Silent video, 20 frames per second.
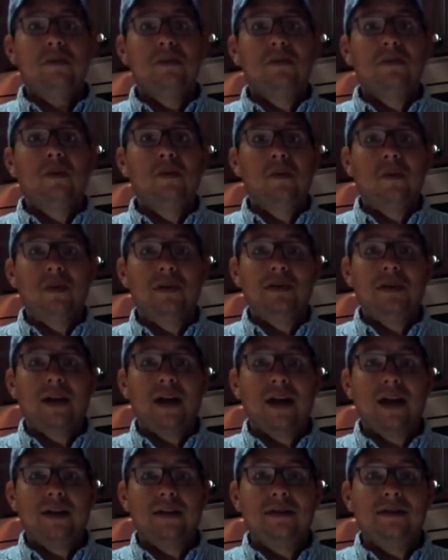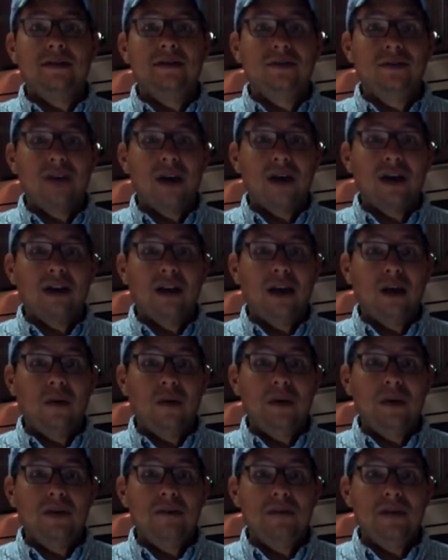the only reason I do not allow
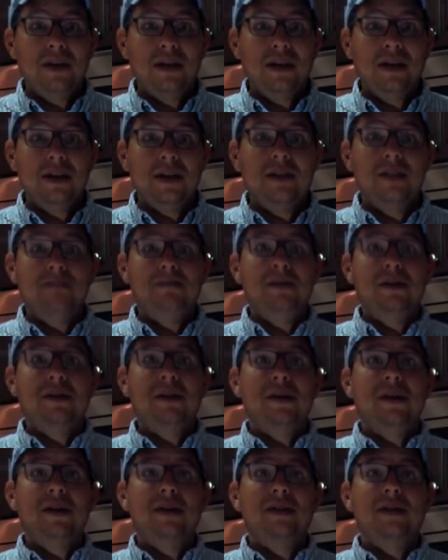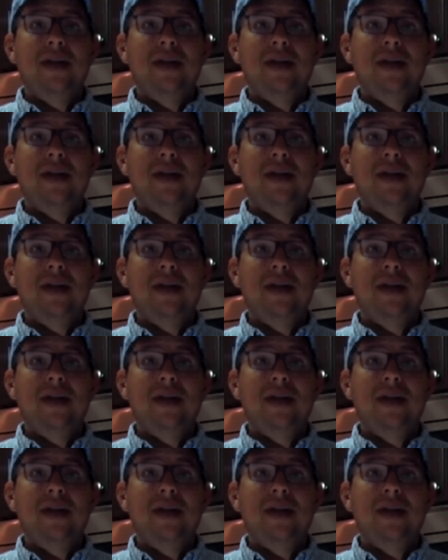Wikipedia is because